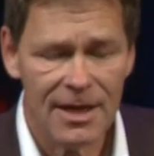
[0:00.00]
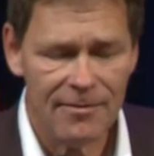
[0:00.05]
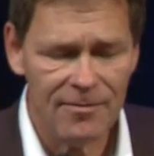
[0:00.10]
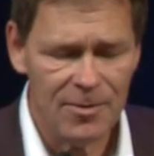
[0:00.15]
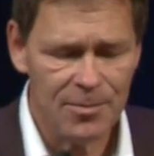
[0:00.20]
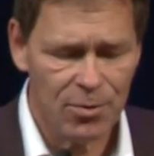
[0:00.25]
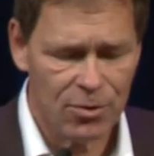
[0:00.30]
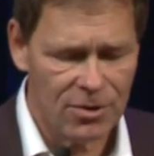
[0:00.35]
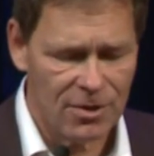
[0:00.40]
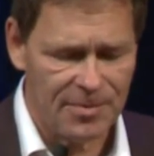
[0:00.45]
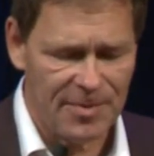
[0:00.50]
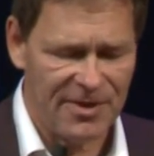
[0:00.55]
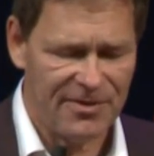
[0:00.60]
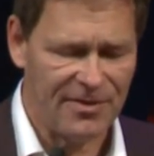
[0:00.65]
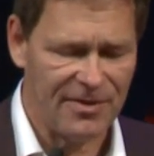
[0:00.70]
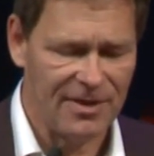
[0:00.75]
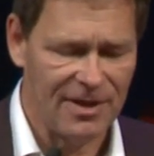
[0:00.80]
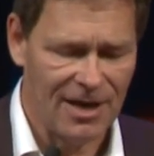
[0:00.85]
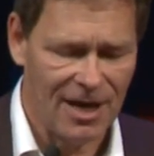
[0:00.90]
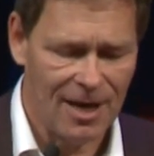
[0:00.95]
then we put it
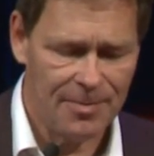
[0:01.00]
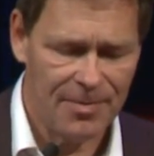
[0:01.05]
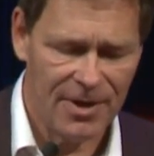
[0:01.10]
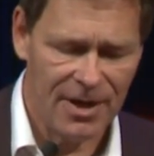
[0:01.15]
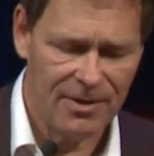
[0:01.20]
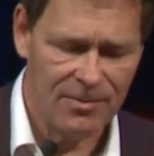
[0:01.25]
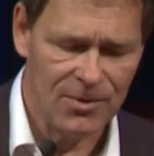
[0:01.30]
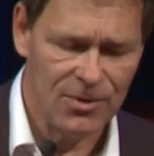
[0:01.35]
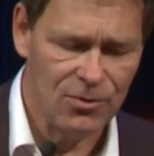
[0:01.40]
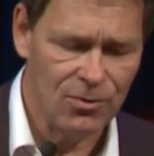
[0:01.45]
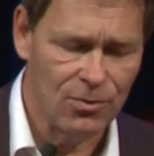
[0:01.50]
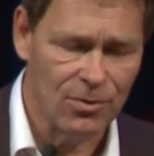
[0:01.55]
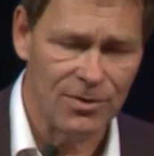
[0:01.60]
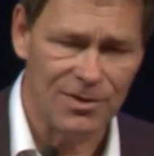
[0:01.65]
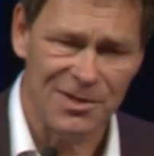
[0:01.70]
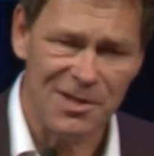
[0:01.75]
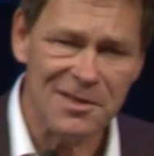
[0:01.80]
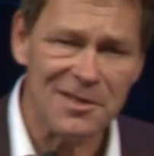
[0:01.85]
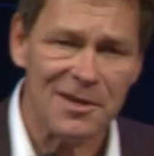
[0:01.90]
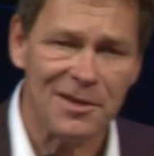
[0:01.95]
basically up and we do
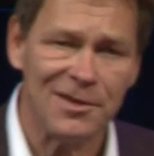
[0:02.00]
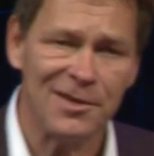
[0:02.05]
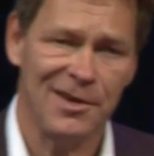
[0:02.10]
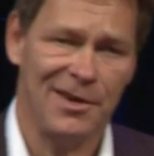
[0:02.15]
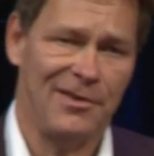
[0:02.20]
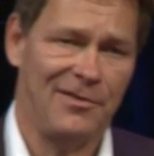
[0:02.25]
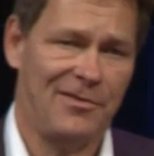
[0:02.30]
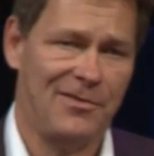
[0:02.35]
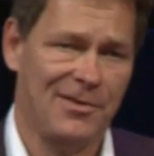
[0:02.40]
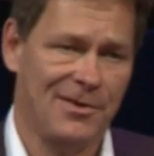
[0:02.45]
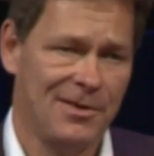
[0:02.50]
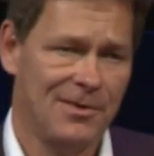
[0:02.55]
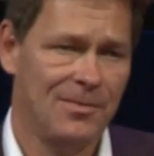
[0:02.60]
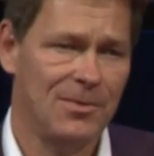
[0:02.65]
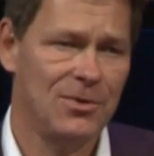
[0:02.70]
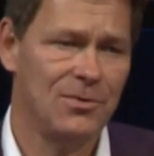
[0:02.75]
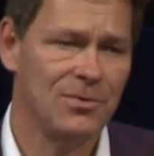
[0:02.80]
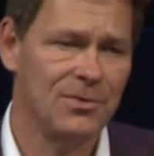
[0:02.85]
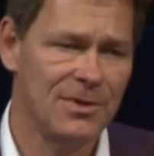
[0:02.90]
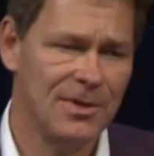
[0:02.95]
another test. You know, we
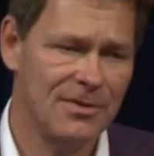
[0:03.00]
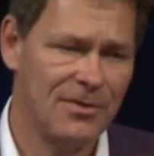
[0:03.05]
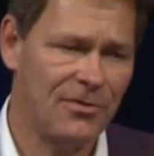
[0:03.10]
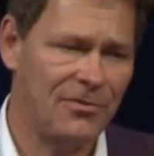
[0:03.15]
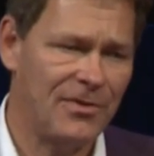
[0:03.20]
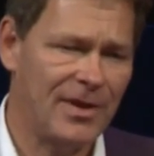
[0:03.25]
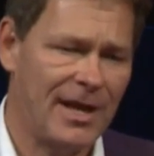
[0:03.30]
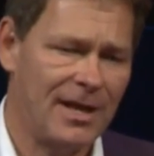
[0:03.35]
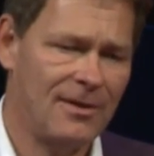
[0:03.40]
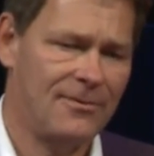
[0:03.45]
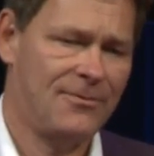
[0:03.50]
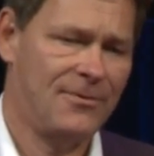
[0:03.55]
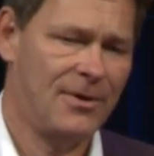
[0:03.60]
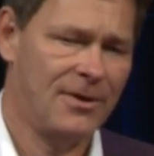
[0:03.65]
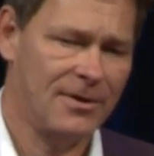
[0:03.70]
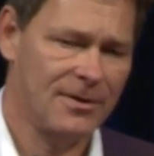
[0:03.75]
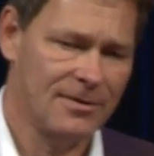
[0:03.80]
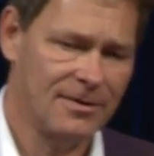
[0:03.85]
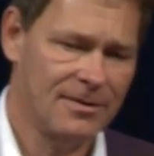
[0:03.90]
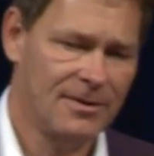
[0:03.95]
do another static
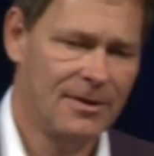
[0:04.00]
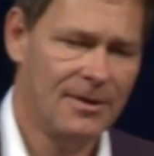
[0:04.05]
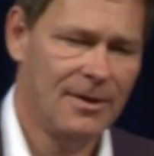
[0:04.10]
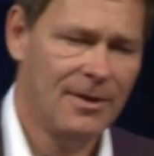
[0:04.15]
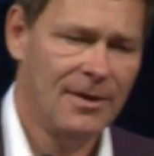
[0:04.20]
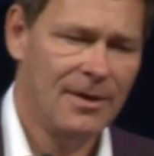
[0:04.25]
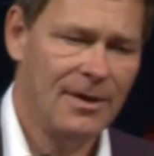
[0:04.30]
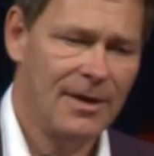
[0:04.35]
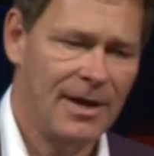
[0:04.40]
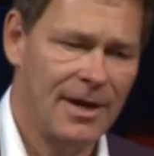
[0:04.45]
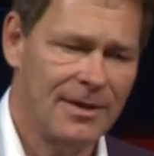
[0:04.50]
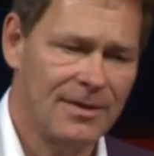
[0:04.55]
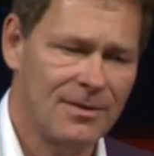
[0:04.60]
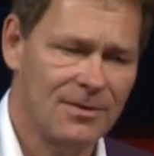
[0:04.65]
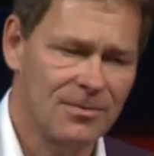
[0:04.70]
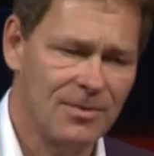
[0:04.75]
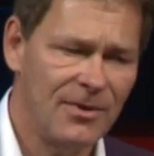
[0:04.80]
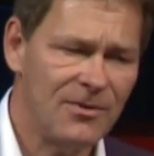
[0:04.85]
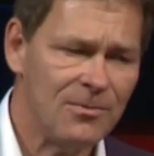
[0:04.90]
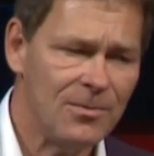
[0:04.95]
fire. And
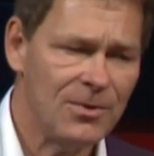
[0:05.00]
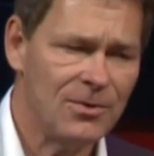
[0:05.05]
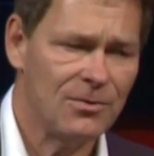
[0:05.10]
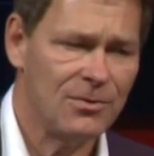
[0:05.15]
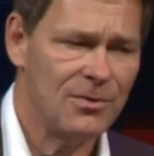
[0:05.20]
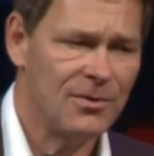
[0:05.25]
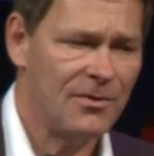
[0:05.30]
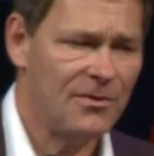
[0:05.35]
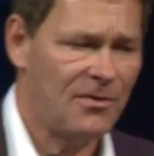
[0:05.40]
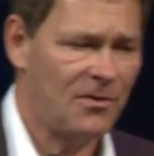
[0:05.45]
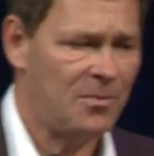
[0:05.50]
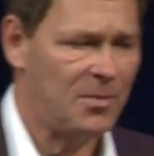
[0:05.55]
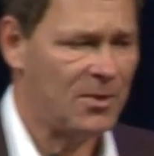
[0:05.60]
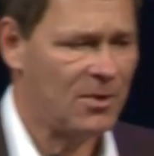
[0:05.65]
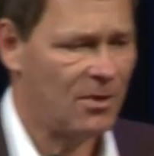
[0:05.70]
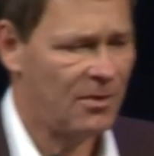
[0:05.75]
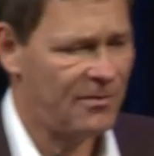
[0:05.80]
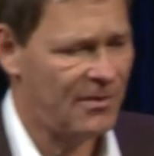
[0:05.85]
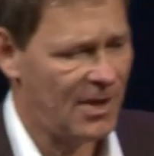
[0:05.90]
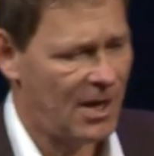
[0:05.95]
the reason we do this is
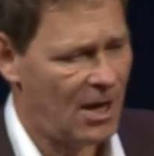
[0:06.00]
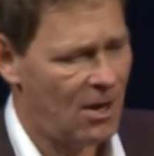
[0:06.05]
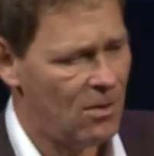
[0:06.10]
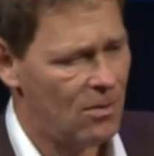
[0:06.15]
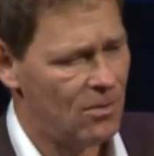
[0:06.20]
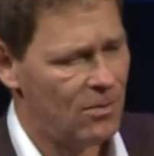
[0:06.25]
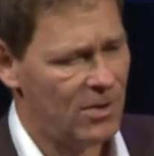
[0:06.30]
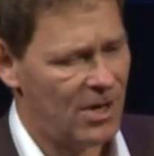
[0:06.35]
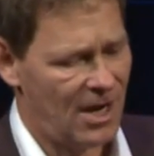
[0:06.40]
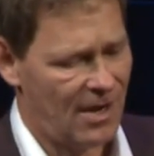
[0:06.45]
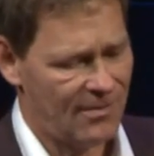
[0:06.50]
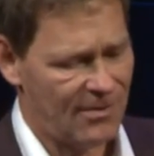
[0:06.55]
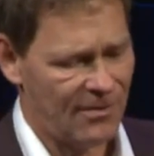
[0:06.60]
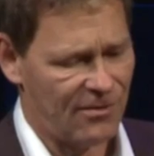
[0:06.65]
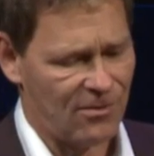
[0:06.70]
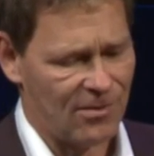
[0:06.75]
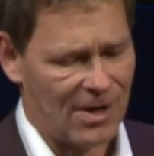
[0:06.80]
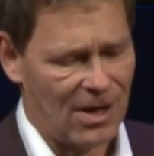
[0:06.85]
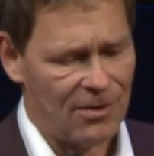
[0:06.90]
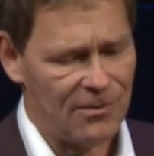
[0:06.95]
because now we have this
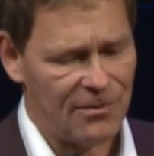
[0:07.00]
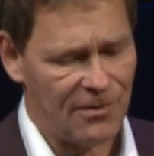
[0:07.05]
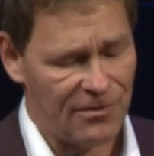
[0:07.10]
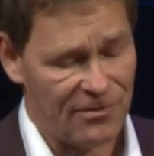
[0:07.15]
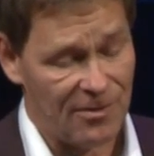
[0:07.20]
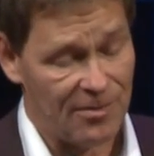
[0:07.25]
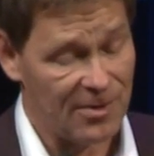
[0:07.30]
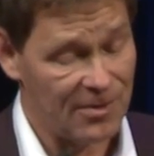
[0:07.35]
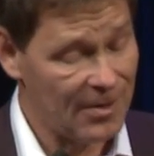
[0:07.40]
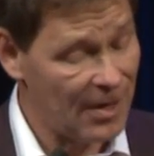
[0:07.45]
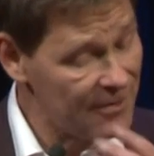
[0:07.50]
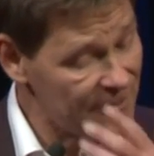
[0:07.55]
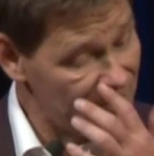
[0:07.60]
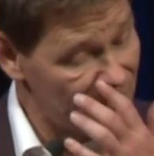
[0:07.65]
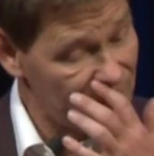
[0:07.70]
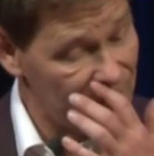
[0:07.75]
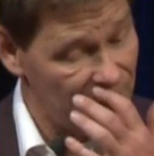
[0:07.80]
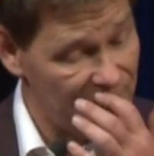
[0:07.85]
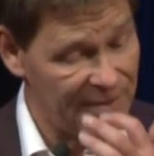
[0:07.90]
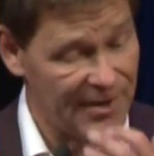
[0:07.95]
ground system. The ground
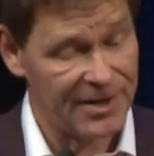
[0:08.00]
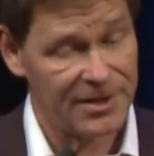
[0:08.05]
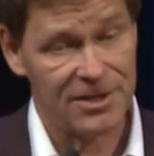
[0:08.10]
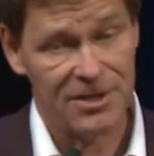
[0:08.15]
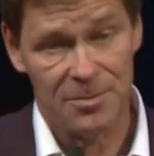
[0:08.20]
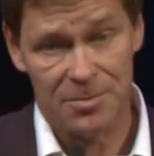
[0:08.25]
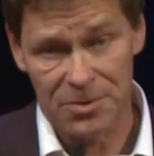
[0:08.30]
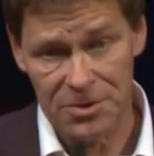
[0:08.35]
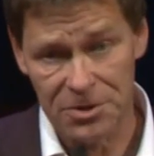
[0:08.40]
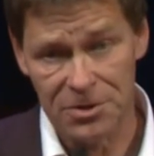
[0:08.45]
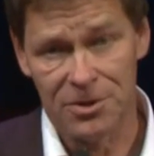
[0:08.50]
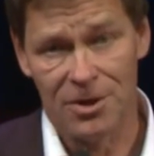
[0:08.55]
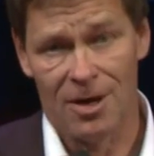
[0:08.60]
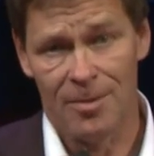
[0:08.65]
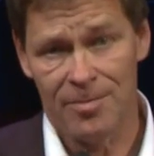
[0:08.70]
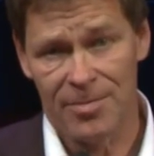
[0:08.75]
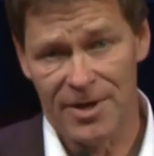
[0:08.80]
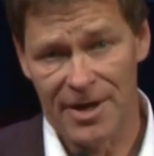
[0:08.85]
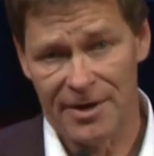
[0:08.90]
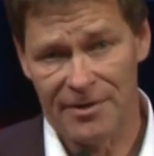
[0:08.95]
system is actually pretty
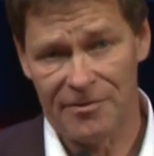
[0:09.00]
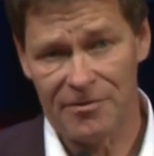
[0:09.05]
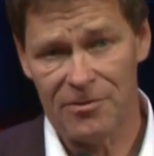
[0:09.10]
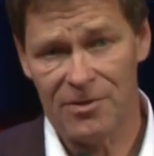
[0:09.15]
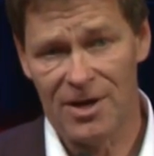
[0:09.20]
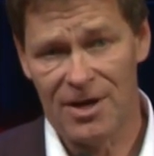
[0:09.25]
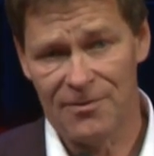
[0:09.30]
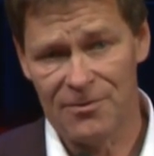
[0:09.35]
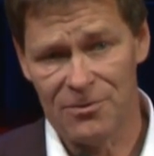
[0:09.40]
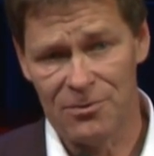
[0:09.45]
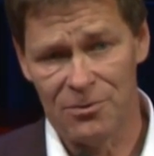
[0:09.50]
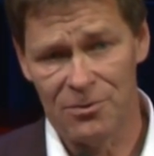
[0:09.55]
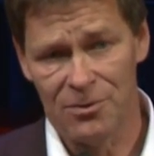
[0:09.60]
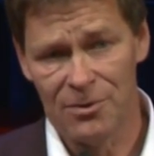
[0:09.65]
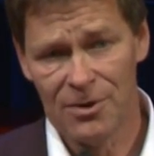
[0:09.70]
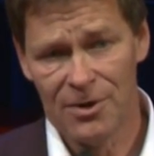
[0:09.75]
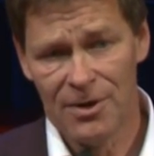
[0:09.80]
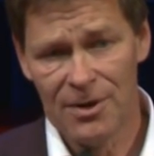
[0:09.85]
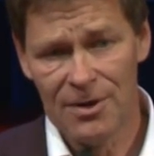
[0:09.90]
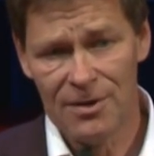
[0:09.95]
complex. You have to
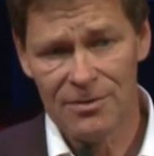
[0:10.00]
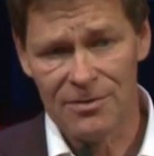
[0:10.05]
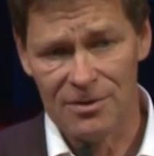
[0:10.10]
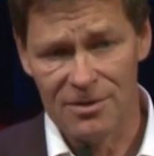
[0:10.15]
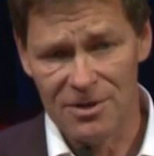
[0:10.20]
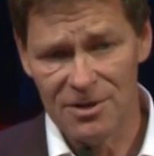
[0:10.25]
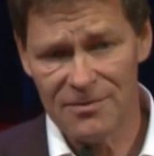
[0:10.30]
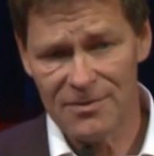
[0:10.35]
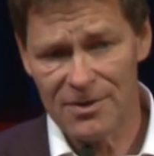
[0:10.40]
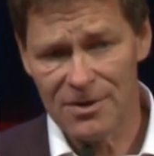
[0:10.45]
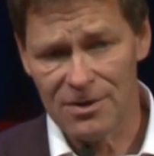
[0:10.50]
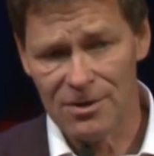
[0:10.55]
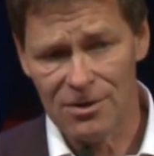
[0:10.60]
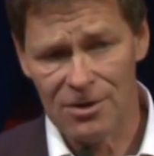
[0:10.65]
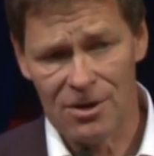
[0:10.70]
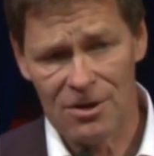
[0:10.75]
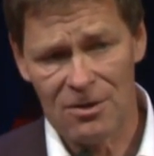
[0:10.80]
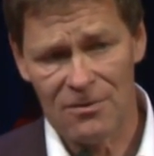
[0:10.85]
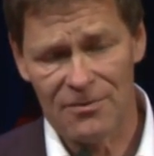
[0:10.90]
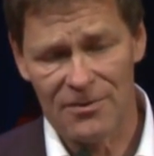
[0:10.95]
deliver a
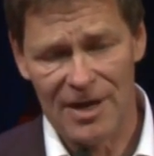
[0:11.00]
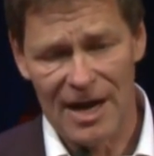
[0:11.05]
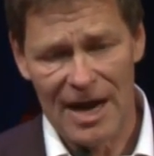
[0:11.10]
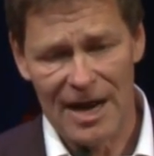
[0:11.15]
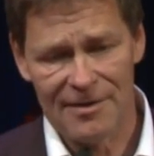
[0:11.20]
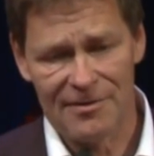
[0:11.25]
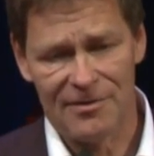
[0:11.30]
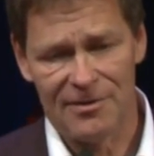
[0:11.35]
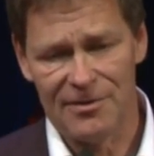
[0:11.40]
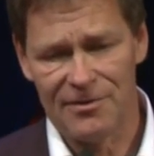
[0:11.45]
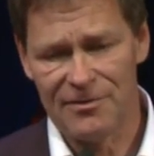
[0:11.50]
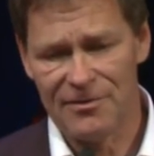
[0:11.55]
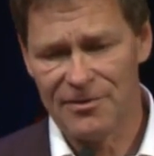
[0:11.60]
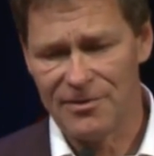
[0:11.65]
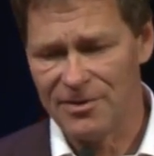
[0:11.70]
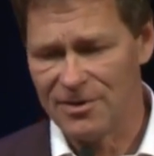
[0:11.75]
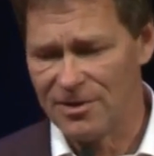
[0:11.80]
lot of gases,